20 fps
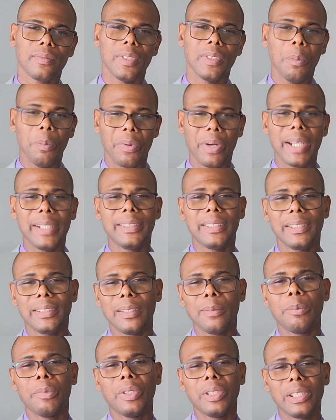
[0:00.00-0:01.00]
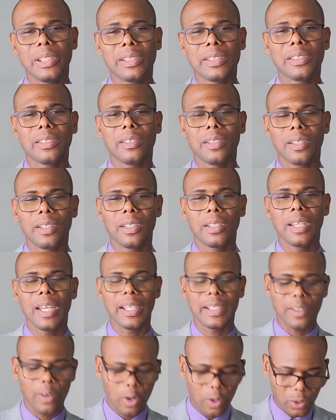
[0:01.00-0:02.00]
The bright and the morning star,
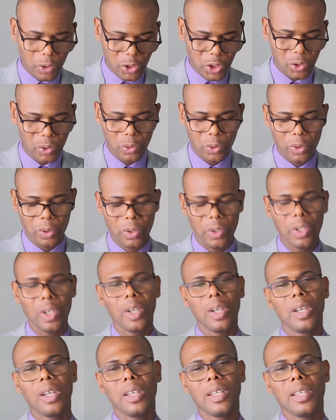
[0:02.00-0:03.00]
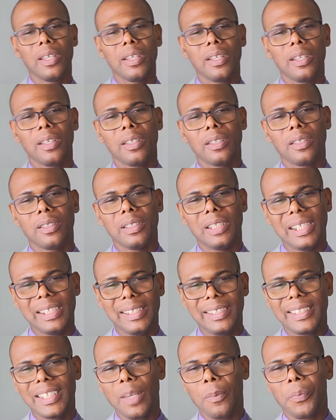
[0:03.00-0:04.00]
and also the
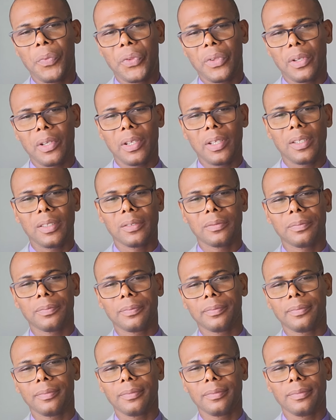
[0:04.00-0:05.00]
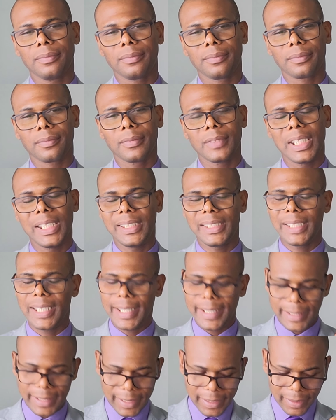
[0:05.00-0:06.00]
scepter. He
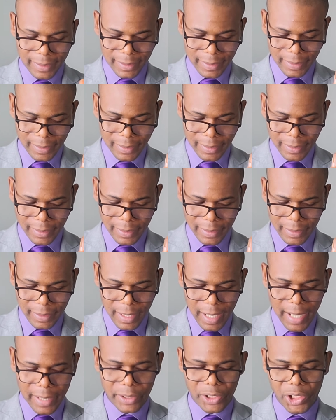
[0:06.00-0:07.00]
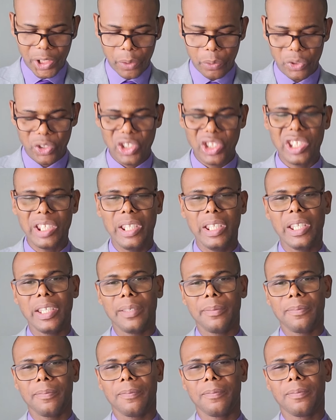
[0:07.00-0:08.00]
said, I shall see
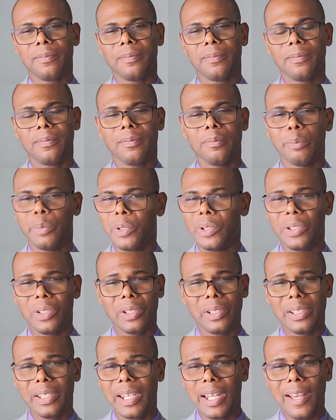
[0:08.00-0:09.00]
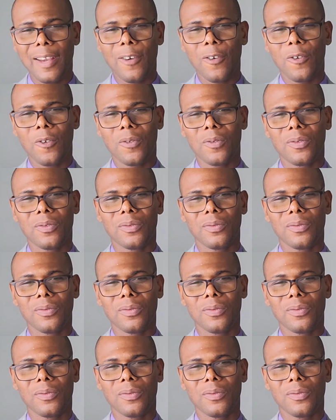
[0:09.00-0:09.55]
him, but not now.